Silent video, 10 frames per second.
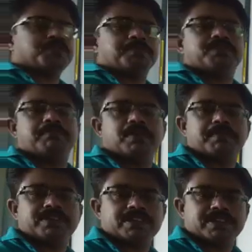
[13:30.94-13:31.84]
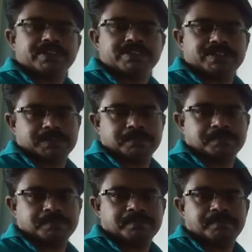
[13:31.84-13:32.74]
of simple present tense.
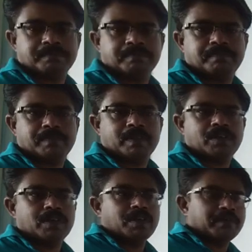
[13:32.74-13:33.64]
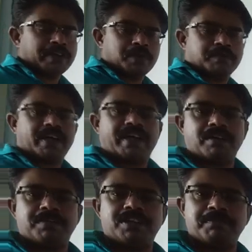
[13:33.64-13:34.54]
Now very often I
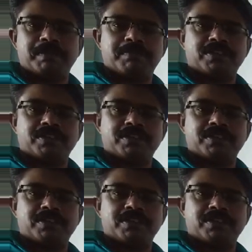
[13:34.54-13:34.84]
have heard people